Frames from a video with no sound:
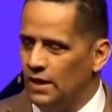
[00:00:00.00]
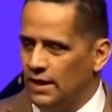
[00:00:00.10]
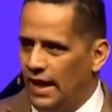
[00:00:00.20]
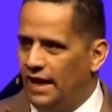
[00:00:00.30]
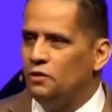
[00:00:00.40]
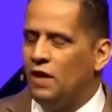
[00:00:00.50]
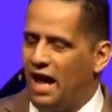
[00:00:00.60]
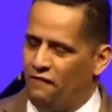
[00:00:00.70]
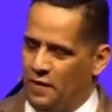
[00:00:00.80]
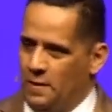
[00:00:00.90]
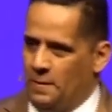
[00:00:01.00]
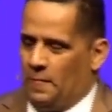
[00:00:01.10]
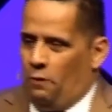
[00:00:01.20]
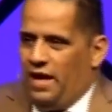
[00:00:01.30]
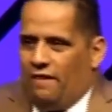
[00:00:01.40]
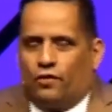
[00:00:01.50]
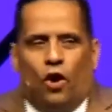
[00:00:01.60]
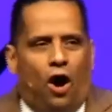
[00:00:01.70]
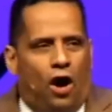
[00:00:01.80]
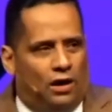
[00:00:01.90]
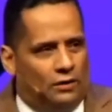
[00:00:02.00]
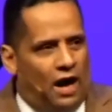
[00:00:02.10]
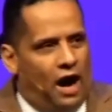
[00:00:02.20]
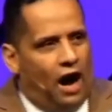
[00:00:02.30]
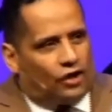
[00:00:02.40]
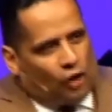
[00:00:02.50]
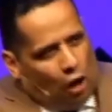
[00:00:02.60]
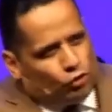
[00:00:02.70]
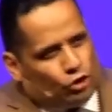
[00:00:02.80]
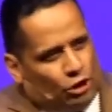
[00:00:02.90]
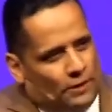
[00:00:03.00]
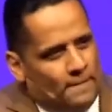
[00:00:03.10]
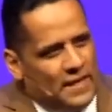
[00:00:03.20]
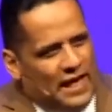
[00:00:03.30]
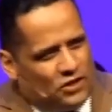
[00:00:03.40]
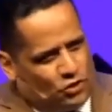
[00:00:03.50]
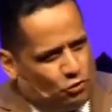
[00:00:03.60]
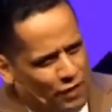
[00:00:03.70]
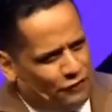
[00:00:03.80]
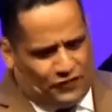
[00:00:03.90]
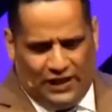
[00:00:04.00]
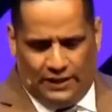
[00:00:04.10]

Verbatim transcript: Hey, new life, we have gone. Our, our culture is drifting.